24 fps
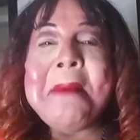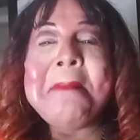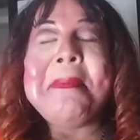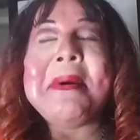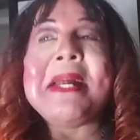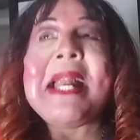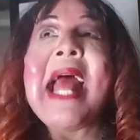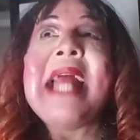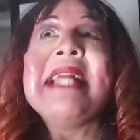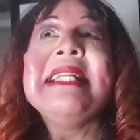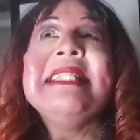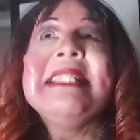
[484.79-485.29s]

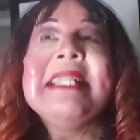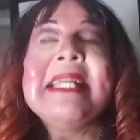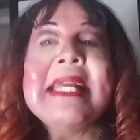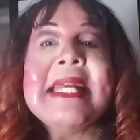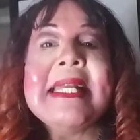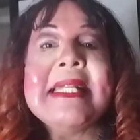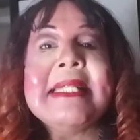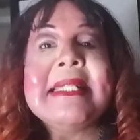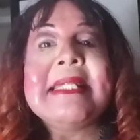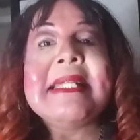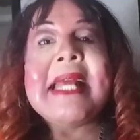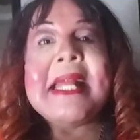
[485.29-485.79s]
But I
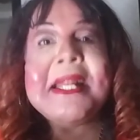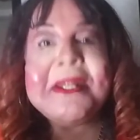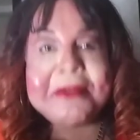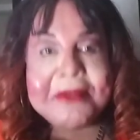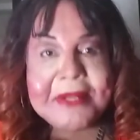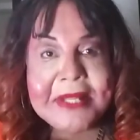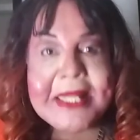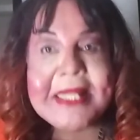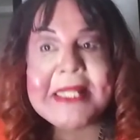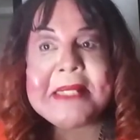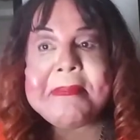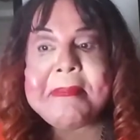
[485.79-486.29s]
did send
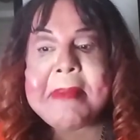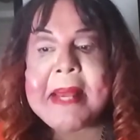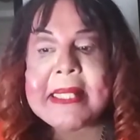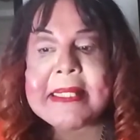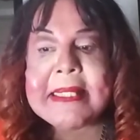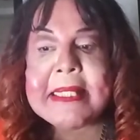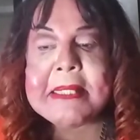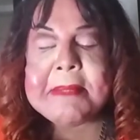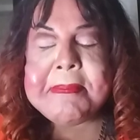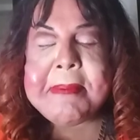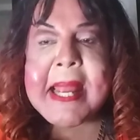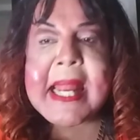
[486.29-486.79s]
her this
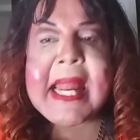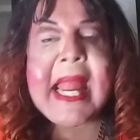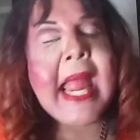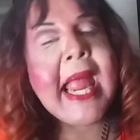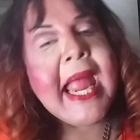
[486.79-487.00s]
message back.